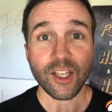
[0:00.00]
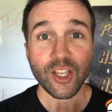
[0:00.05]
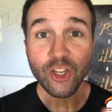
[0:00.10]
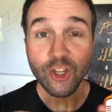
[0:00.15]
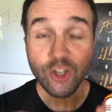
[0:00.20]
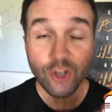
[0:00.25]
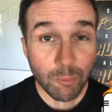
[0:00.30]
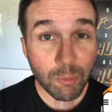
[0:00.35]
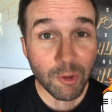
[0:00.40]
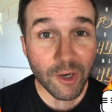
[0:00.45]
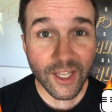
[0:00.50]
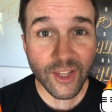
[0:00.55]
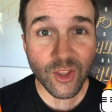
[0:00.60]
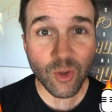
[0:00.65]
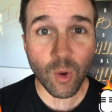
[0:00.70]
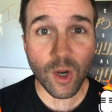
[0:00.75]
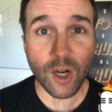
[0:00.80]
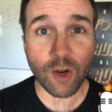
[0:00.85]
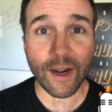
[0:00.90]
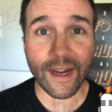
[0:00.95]
You're putting in the
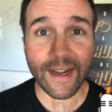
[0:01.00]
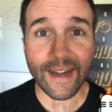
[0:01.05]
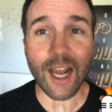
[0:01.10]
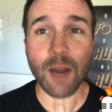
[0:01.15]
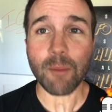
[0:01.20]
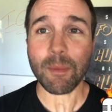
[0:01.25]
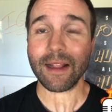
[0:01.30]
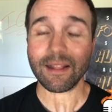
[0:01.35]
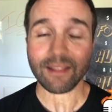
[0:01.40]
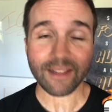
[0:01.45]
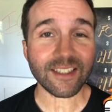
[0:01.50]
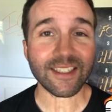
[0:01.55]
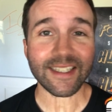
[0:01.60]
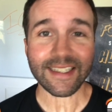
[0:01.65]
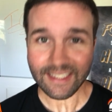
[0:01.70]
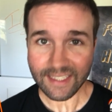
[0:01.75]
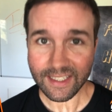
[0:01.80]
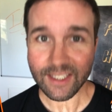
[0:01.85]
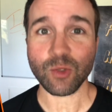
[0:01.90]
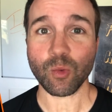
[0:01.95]
work right now by
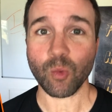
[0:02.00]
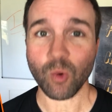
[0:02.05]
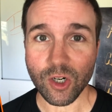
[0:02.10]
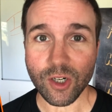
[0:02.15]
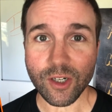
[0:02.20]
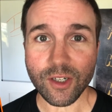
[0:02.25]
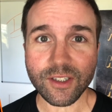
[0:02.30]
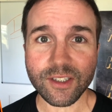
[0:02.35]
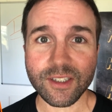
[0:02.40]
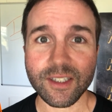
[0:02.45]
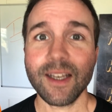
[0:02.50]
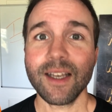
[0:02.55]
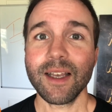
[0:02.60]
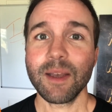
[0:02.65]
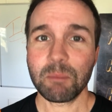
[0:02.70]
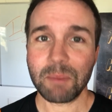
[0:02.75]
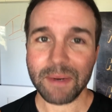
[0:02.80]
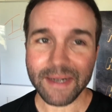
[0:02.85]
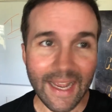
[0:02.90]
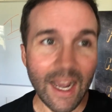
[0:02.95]
listening to these words,
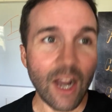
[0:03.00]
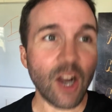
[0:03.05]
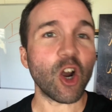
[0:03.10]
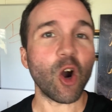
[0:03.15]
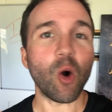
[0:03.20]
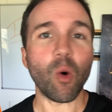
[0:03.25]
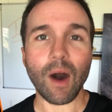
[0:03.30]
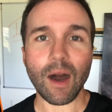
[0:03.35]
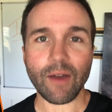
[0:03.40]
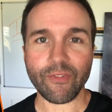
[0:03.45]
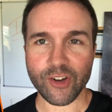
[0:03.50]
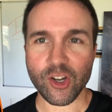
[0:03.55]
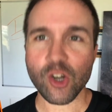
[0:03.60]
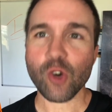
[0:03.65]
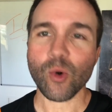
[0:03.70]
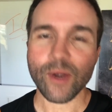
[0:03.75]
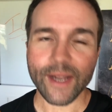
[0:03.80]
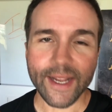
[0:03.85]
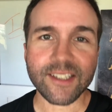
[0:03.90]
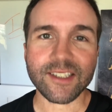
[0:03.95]
but now go off and
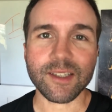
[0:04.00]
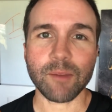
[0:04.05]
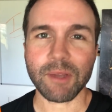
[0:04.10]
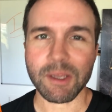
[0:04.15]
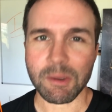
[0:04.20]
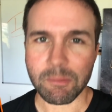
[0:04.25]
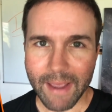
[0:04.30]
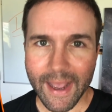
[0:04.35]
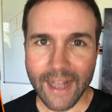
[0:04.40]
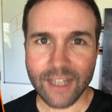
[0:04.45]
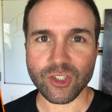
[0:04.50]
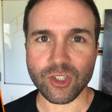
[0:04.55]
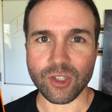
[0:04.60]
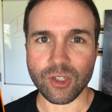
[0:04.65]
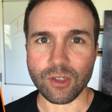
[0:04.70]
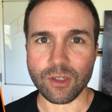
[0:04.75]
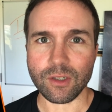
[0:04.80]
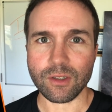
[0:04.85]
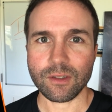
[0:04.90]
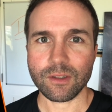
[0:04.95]
create something
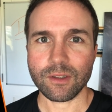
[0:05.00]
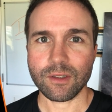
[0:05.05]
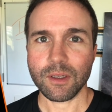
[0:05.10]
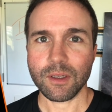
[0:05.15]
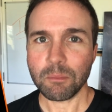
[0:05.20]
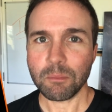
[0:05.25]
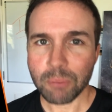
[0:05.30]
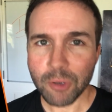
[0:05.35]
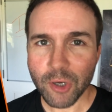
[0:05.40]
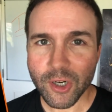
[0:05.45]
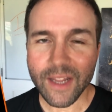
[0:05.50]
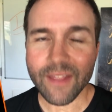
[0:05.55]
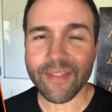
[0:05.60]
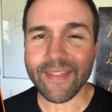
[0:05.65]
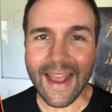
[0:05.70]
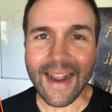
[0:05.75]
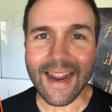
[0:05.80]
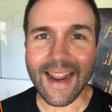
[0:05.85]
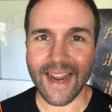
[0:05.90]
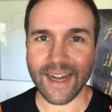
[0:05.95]
magical. Put in
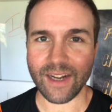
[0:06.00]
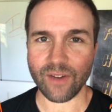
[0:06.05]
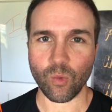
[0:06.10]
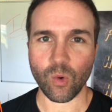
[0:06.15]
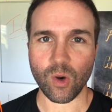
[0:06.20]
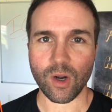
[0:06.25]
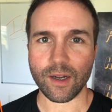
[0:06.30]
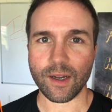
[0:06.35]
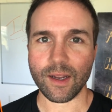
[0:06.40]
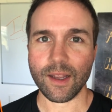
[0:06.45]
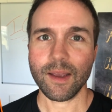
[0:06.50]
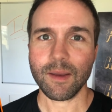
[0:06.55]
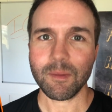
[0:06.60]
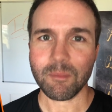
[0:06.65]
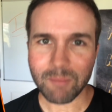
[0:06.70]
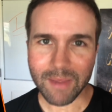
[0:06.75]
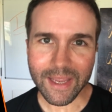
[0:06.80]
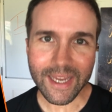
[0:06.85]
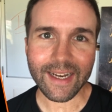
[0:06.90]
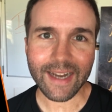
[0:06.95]
that kind of work.
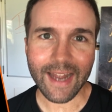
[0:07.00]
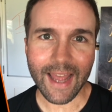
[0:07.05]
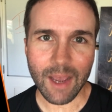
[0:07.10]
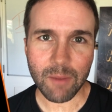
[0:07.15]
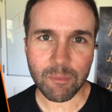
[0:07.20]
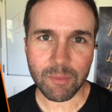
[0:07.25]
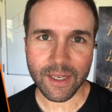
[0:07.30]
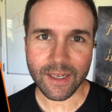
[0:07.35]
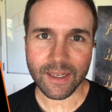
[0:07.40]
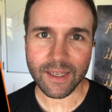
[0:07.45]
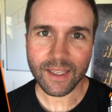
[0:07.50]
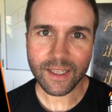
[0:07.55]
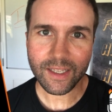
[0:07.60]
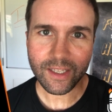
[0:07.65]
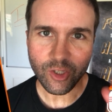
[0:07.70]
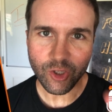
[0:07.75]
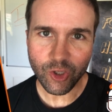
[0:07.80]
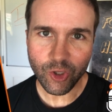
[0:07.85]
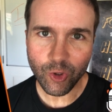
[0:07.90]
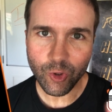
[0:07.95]
Make it happen.
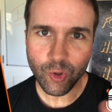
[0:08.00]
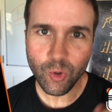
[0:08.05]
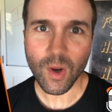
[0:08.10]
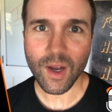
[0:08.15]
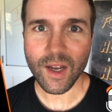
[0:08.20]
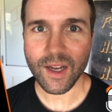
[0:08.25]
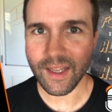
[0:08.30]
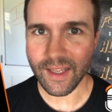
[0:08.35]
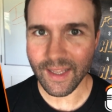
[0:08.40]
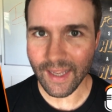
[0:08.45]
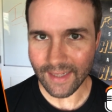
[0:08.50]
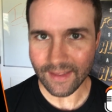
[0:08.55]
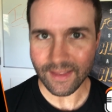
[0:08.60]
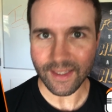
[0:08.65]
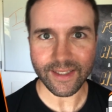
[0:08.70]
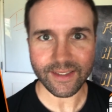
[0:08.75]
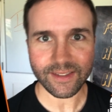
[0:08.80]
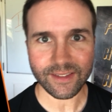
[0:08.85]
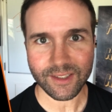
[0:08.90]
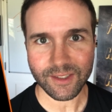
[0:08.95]
You got
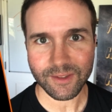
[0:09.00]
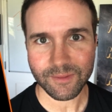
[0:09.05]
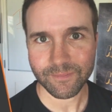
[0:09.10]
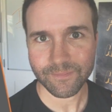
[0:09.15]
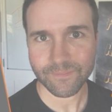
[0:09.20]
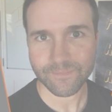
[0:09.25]
this.